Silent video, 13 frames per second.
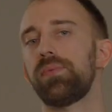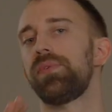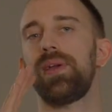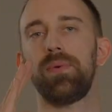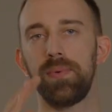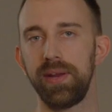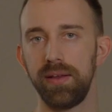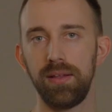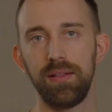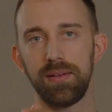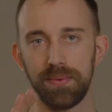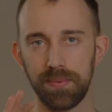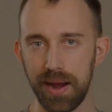with a real
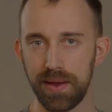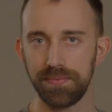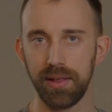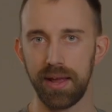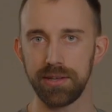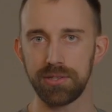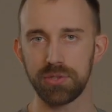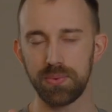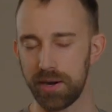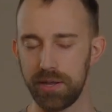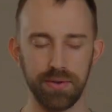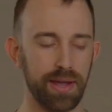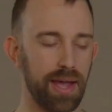rifle, I
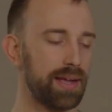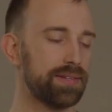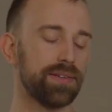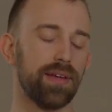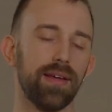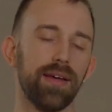swear to you guys.